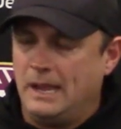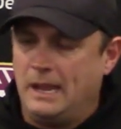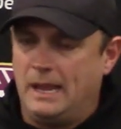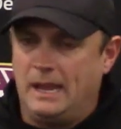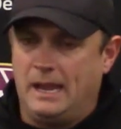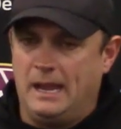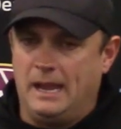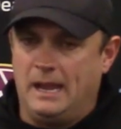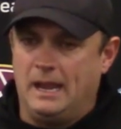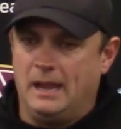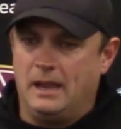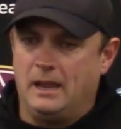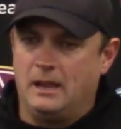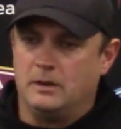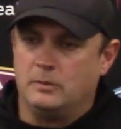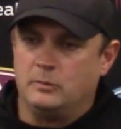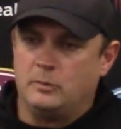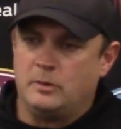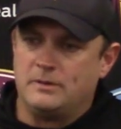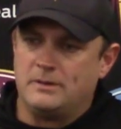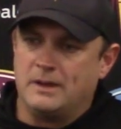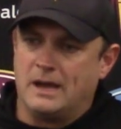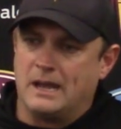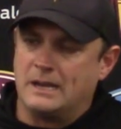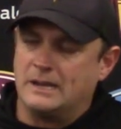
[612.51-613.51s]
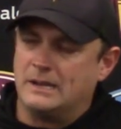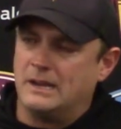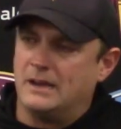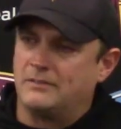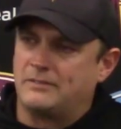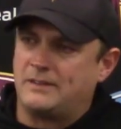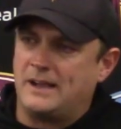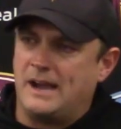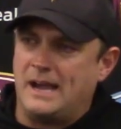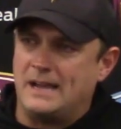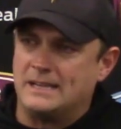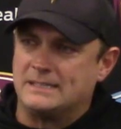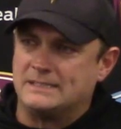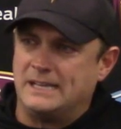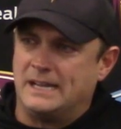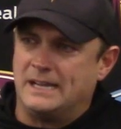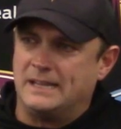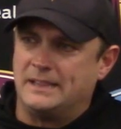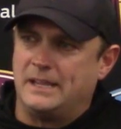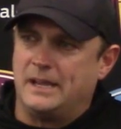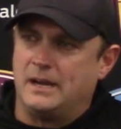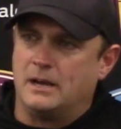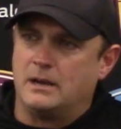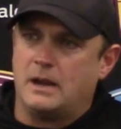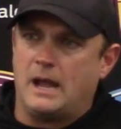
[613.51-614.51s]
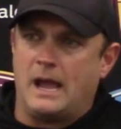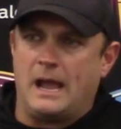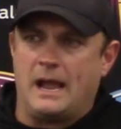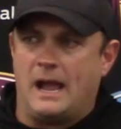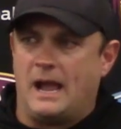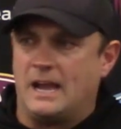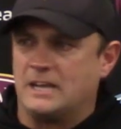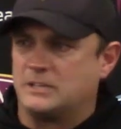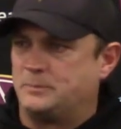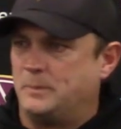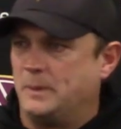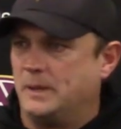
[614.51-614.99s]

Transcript: And we've got enough guys down there. And I